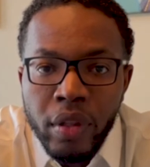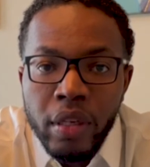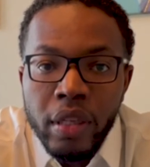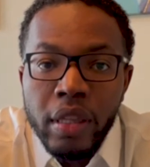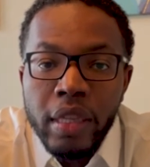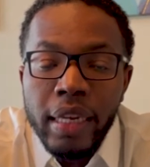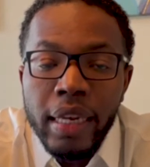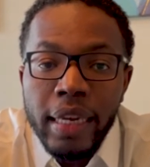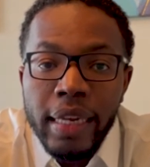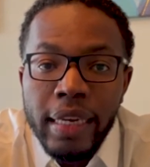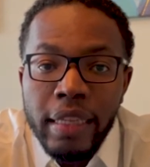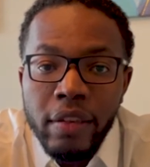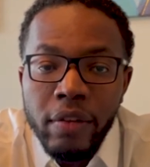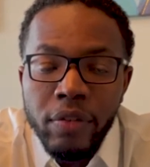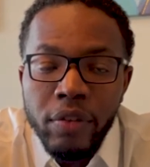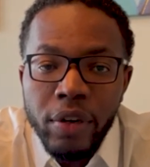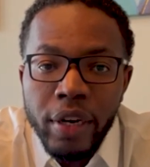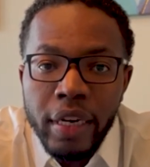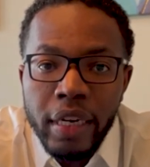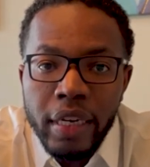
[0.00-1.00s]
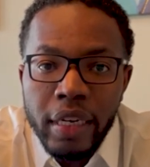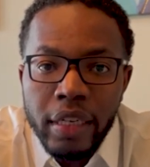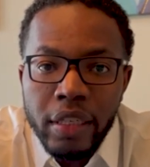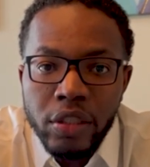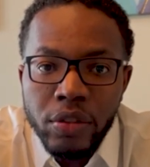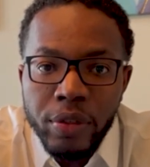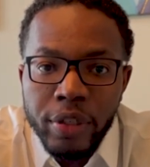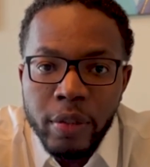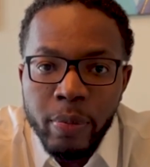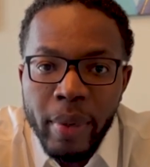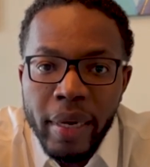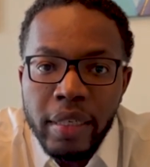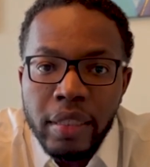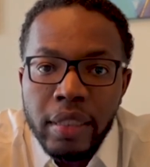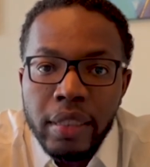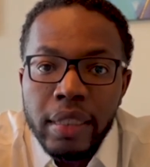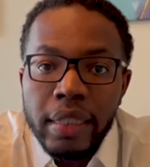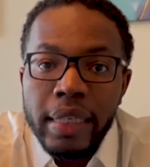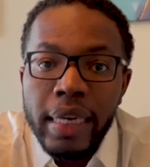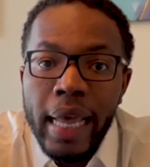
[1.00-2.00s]
The length of credit history is
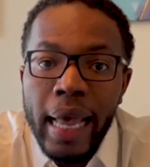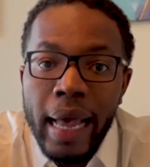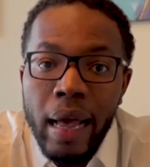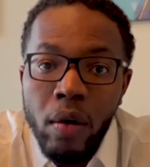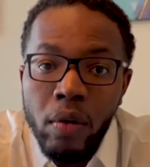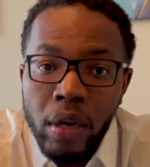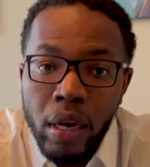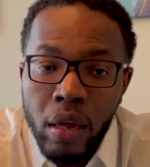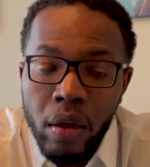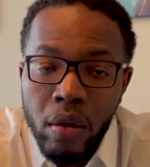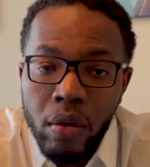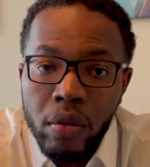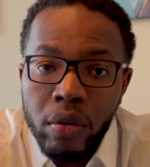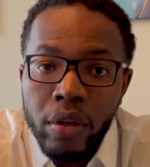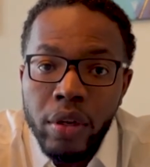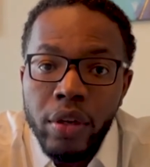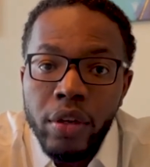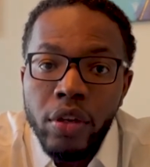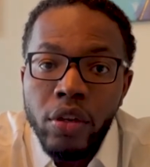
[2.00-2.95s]
basically how long